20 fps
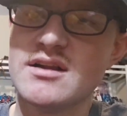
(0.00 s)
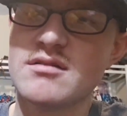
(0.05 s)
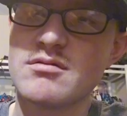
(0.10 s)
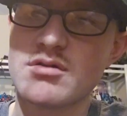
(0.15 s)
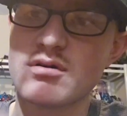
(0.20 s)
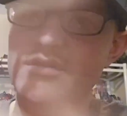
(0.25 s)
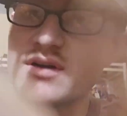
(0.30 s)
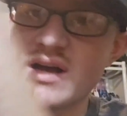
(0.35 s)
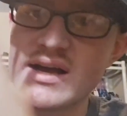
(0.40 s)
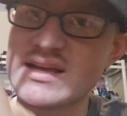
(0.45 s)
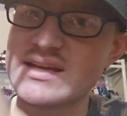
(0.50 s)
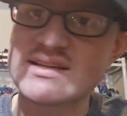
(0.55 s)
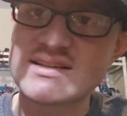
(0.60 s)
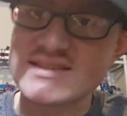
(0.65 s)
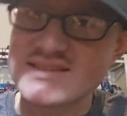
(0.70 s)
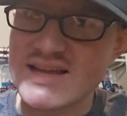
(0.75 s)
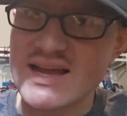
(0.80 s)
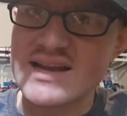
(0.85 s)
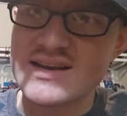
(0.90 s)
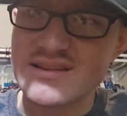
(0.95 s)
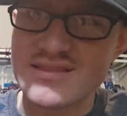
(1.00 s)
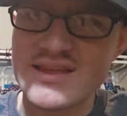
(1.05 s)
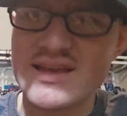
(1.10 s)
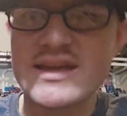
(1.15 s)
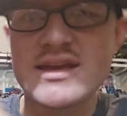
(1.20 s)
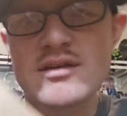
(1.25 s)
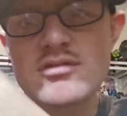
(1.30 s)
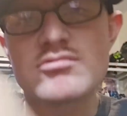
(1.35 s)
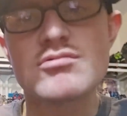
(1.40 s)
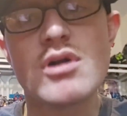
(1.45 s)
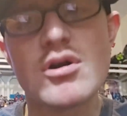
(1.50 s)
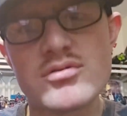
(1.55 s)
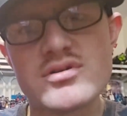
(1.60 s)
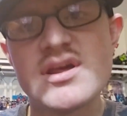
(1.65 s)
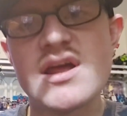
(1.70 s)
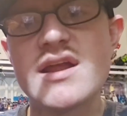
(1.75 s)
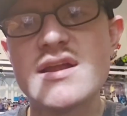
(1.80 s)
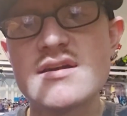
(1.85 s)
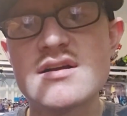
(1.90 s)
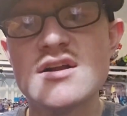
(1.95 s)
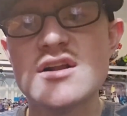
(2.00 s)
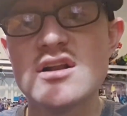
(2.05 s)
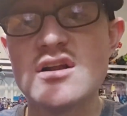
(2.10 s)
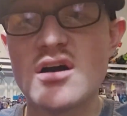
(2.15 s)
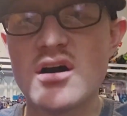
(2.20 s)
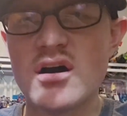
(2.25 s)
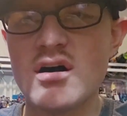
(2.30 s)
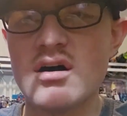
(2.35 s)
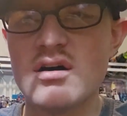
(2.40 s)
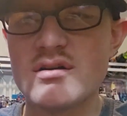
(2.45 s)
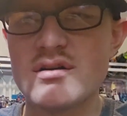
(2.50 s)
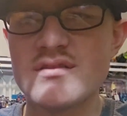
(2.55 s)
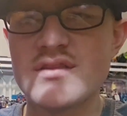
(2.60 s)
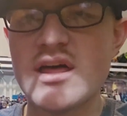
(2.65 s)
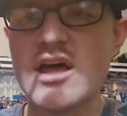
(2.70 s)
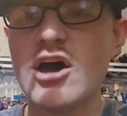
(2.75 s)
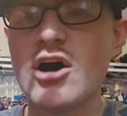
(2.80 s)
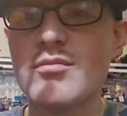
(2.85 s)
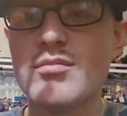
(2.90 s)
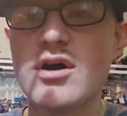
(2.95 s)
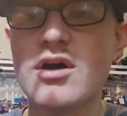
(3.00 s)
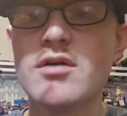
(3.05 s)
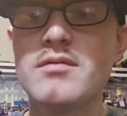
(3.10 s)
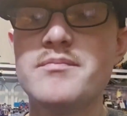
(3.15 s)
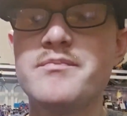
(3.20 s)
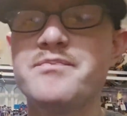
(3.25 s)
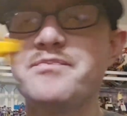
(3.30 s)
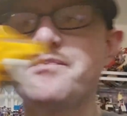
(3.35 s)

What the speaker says: or not extend, they can rotate on the elbow.